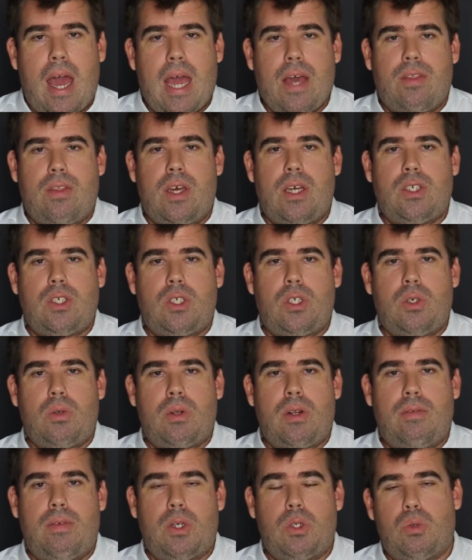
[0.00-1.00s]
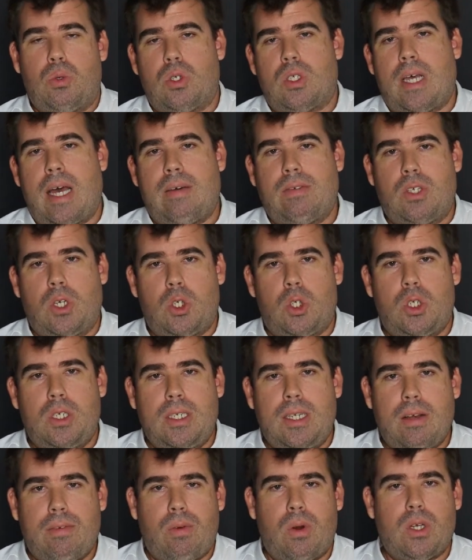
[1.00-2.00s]
hey, these two individuals have
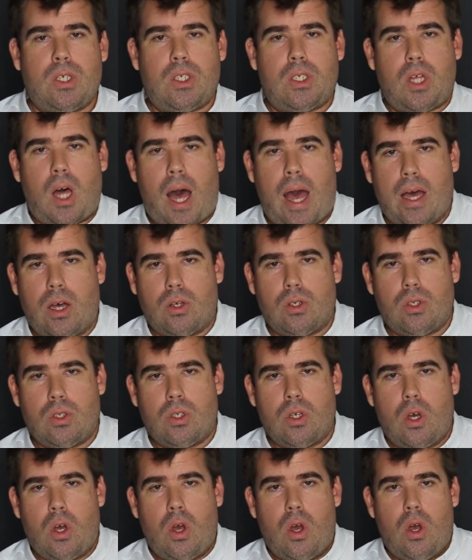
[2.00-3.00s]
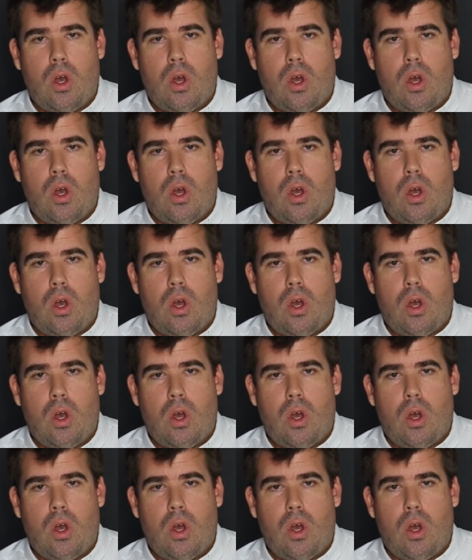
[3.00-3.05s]
such different styles,